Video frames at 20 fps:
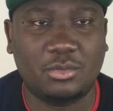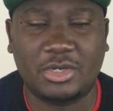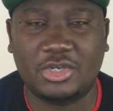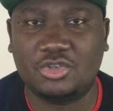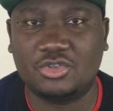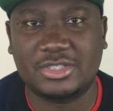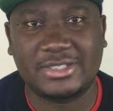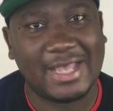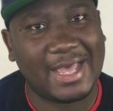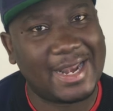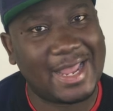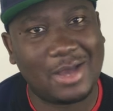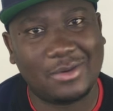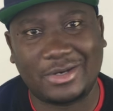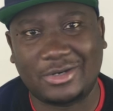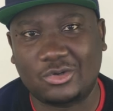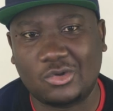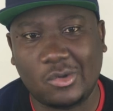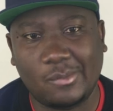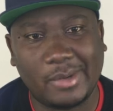When you start
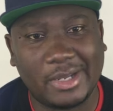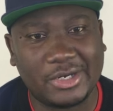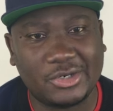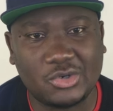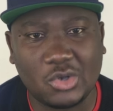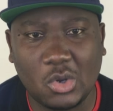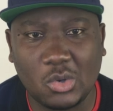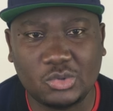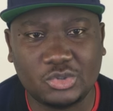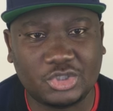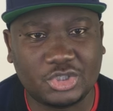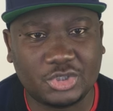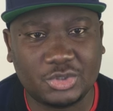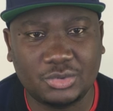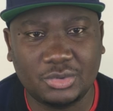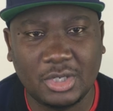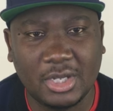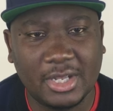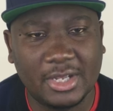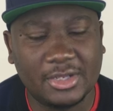out and nobody knows
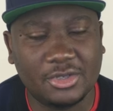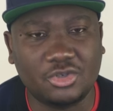you,